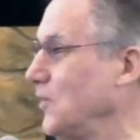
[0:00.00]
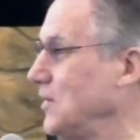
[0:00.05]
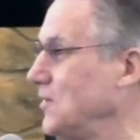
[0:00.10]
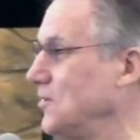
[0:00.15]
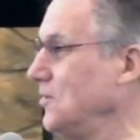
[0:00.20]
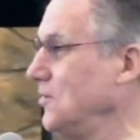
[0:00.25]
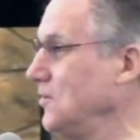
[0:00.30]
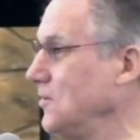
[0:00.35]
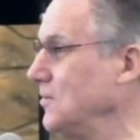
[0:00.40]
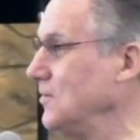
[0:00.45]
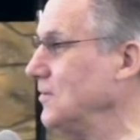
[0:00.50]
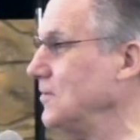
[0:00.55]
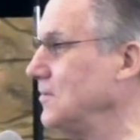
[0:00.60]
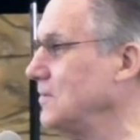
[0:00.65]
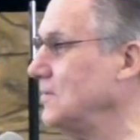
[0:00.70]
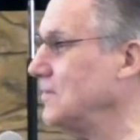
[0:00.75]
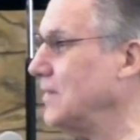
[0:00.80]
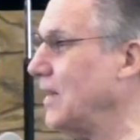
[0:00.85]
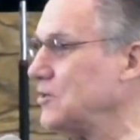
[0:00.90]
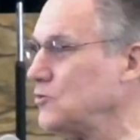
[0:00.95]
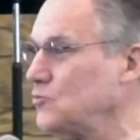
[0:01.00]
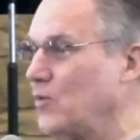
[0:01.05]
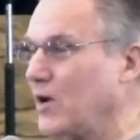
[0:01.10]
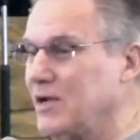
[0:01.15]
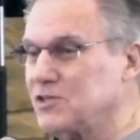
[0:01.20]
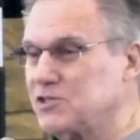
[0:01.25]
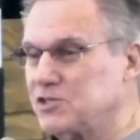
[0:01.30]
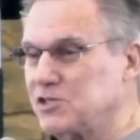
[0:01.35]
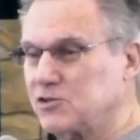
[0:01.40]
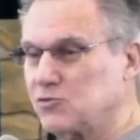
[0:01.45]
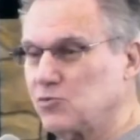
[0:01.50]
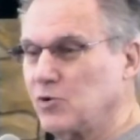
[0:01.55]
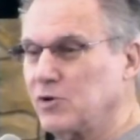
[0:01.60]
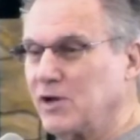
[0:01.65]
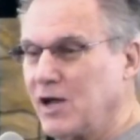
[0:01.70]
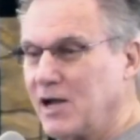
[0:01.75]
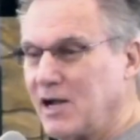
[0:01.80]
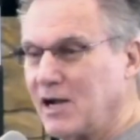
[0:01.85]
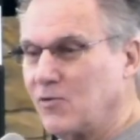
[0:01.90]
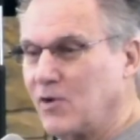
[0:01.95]
We do. That's why it says
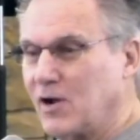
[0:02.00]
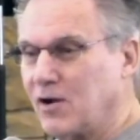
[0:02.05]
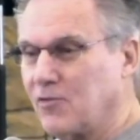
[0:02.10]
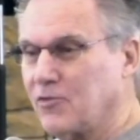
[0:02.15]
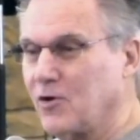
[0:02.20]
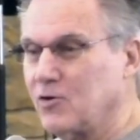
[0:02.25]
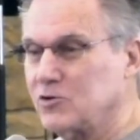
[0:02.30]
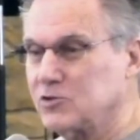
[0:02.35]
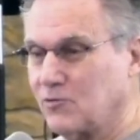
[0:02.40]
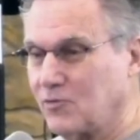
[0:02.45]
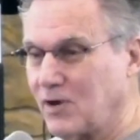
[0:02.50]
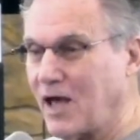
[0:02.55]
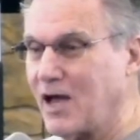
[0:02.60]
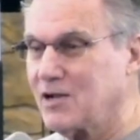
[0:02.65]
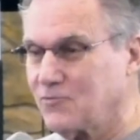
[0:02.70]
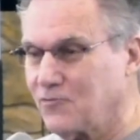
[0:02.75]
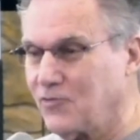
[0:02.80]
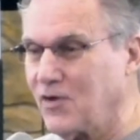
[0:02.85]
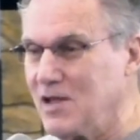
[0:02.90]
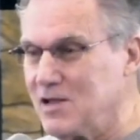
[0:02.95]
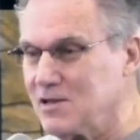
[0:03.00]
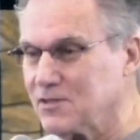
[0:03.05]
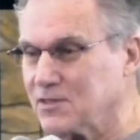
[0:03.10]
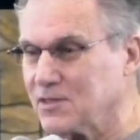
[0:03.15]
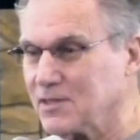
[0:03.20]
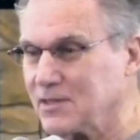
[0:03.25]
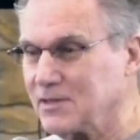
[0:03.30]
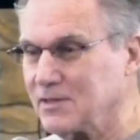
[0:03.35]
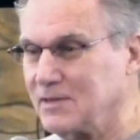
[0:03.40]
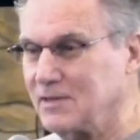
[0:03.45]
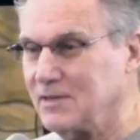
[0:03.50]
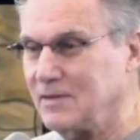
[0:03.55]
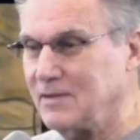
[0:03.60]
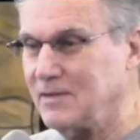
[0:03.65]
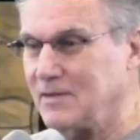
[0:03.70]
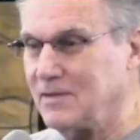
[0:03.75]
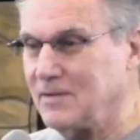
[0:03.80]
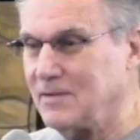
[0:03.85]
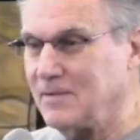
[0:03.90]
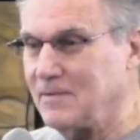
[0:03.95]
we're to hang around with those of like faith,
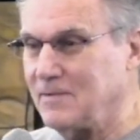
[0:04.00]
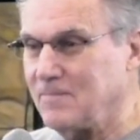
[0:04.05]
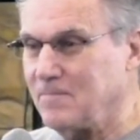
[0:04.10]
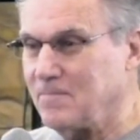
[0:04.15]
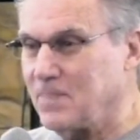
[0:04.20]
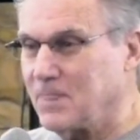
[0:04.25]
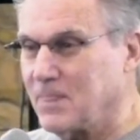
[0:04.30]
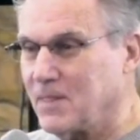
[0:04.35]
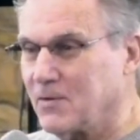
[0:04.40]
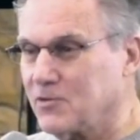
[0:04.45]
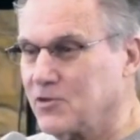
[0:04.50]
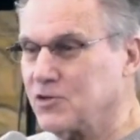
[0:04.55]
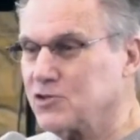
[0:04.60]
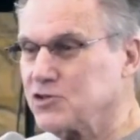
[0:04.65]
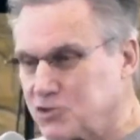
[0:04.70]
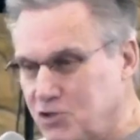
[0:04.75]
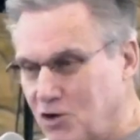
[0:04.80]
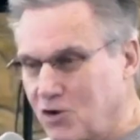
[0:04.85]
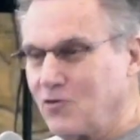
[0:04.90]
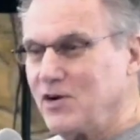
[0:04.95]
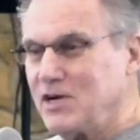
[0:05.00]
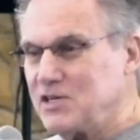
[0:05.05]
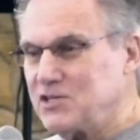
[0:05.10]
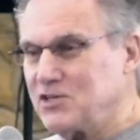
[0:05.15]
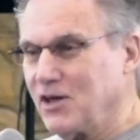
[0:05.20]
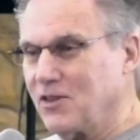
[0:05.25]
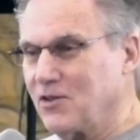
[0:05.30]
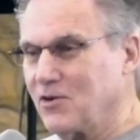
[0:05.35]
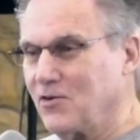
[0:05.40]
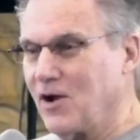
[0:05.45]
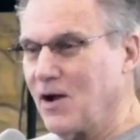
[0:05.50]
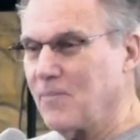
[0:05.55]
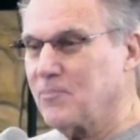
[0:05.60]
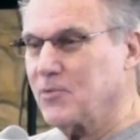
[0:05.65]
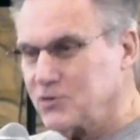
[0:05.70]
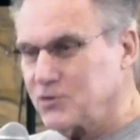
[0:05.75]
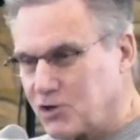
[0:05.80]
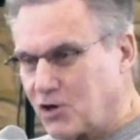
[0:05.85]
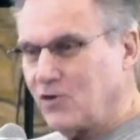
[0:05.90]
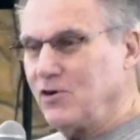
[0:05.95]
to stir each other
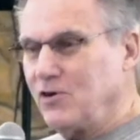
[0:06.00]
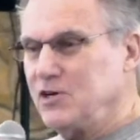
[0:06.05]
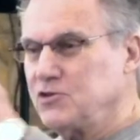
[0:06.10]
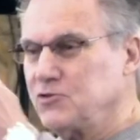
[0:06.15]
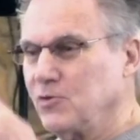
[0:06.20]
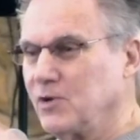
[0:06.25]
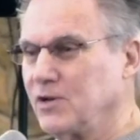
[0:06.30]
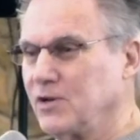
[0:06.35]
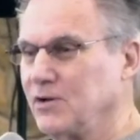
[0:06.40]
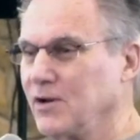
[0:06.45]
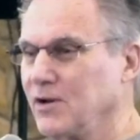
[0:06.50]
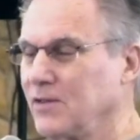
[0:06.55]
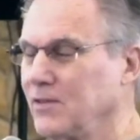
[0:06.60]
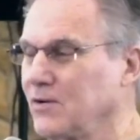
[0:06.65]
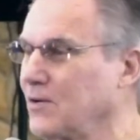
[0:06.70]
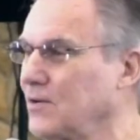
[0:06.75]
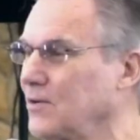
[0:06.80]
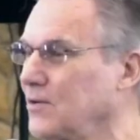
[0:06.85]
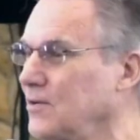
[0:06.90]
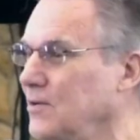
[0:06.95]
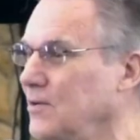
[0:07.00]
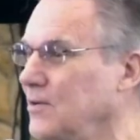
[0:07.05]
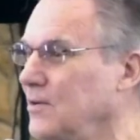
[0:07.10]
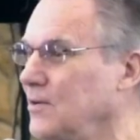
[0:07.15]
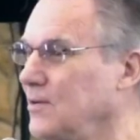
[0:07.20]
up, to encourage one another.